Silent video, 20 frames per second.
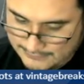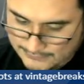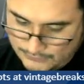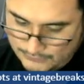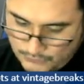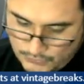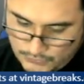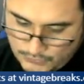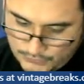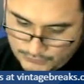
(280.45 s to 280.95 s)

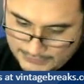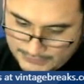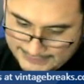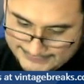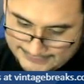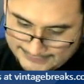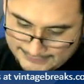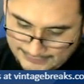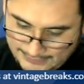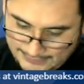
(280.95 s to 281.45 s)
Whew, that's
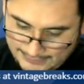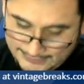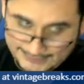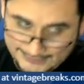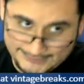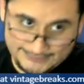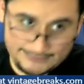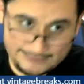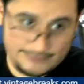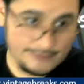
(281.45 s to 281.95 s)
a long
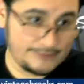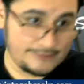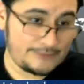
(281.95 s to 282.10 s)
list, too.